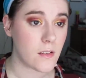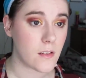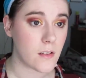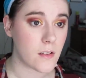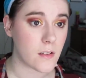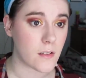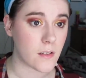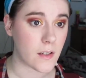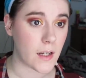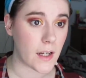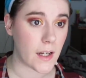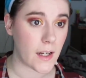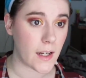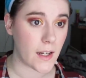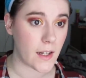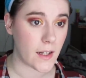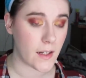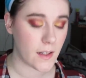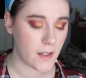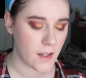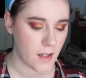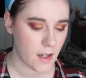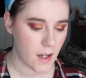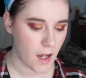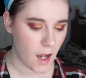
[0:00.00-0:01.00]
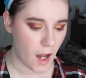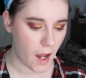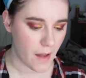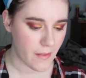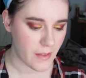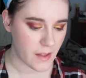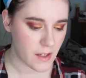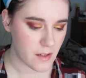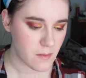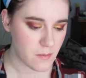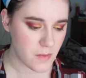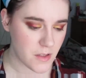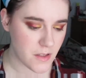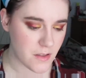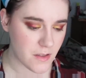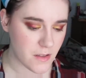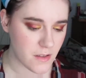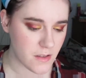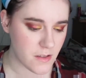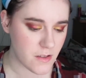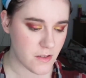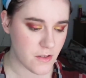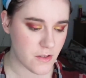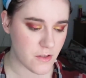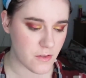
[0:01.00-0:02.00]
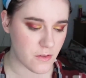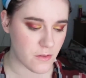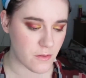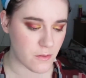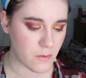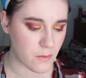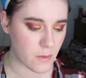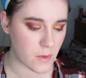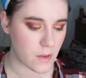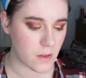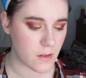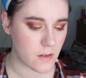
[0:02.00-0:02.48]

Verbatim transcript: Okay, I think I'm just gonna do,